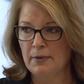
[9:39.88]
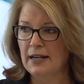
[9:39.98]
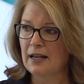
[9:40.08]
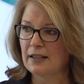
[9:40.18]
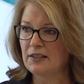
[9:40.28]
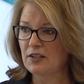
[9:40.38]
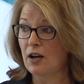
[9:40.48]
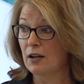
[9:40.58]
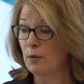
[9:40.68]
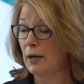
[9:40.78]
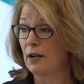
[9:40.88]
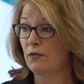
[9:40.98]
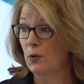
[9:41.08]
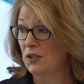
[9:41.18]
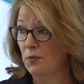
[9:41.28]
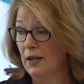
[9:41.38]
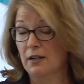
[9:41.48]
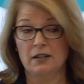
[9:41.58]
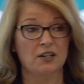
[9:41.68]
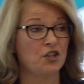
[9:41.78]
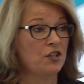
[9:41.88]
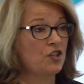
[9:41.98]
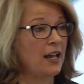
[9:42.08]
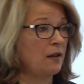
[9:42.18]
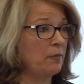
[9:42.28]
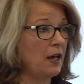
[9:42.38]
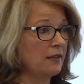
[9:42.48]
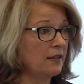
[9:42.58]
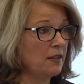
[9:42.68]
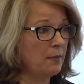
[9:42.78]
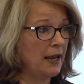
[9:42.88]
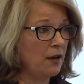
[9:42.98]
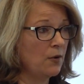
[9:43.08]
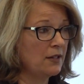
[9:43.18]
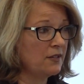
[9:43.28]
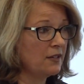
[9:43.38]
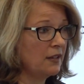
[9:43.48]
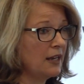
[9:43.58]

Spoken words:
But now let's talk about a voice recognition chatbot that the bank wants to